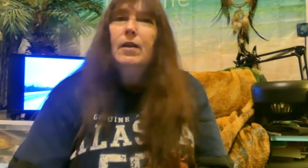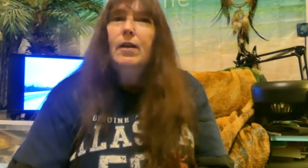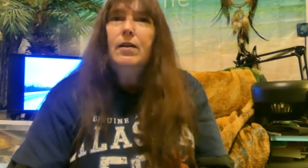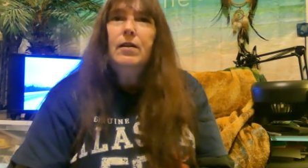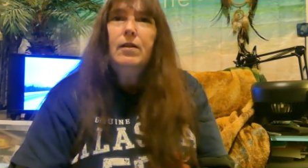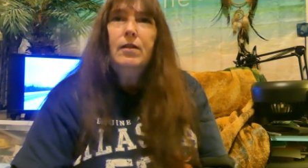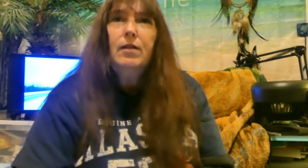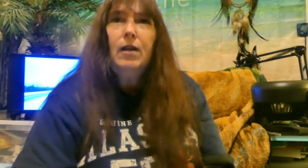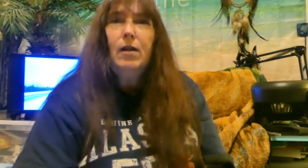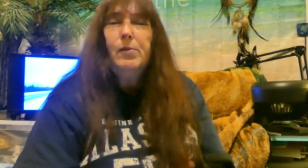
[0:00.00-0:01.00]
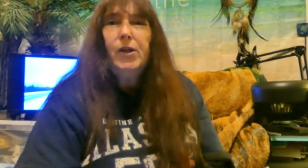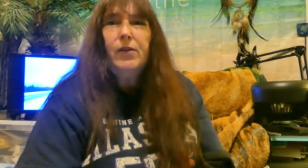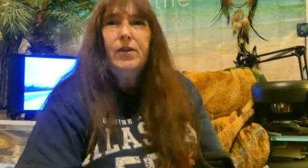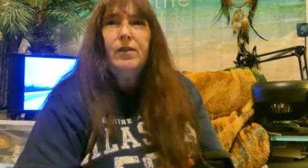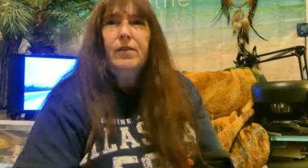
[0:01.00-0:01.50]
and all
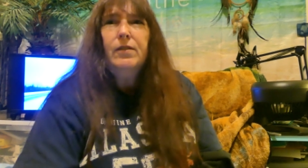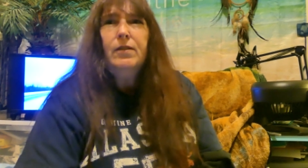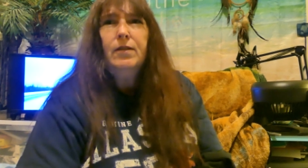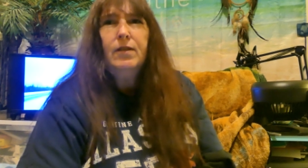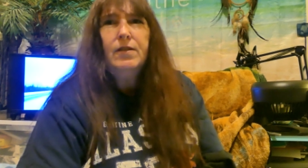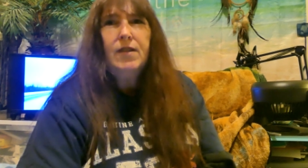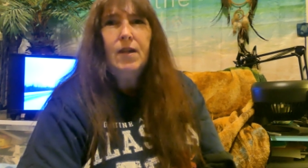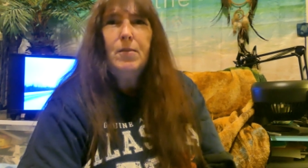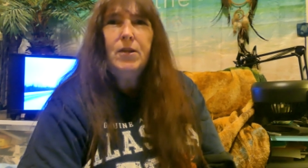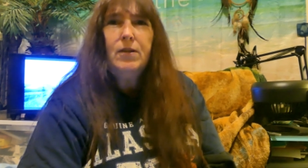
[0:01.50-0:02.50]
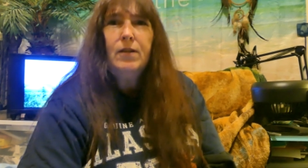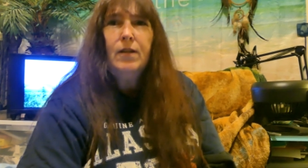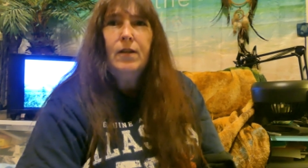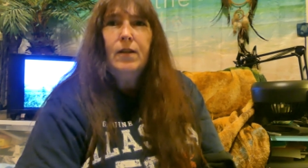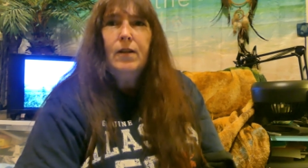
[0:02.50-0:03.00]
about the, the salmon
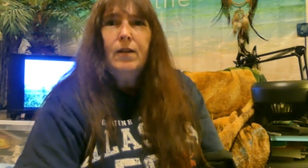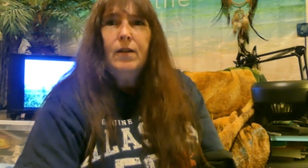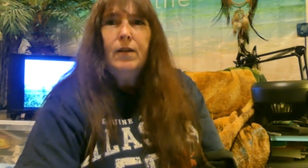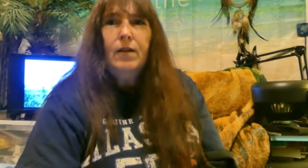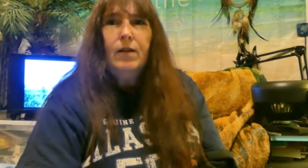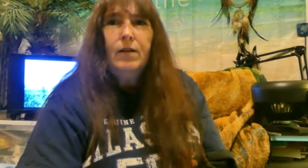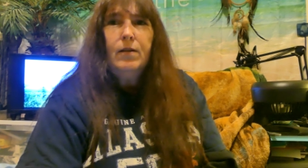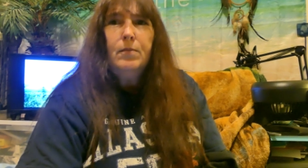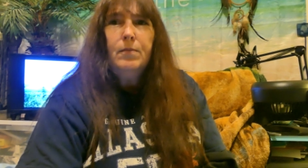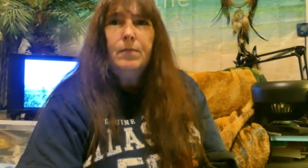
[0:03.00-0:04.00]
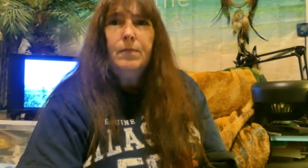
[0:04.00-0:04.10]
um,